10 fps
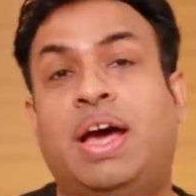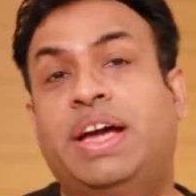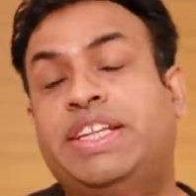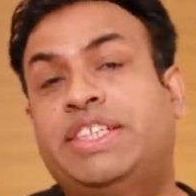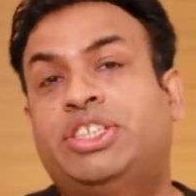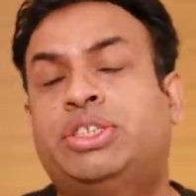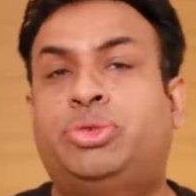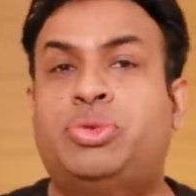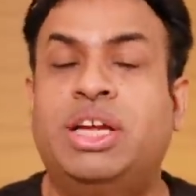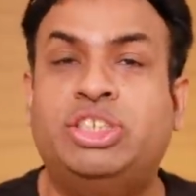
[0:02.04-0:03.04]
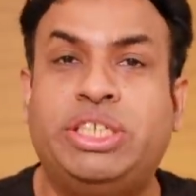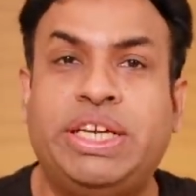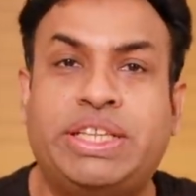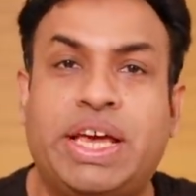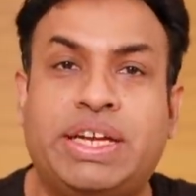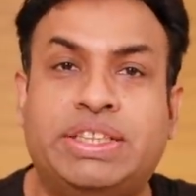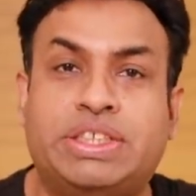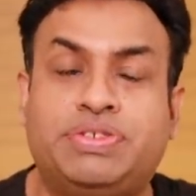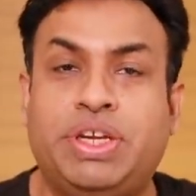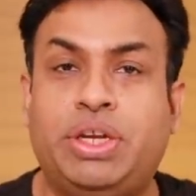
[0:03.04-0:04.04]
Hi there, this is Ranjit, and in
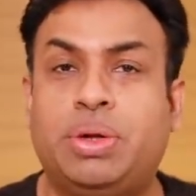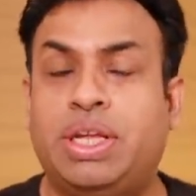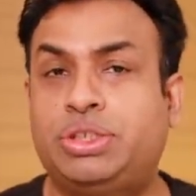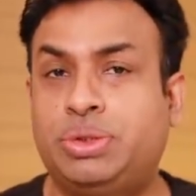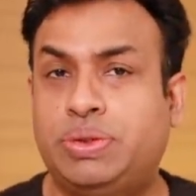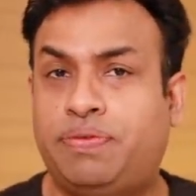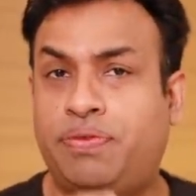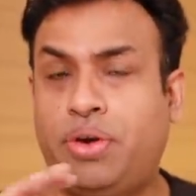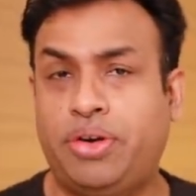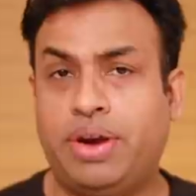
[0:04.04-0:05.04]
this video let's do the full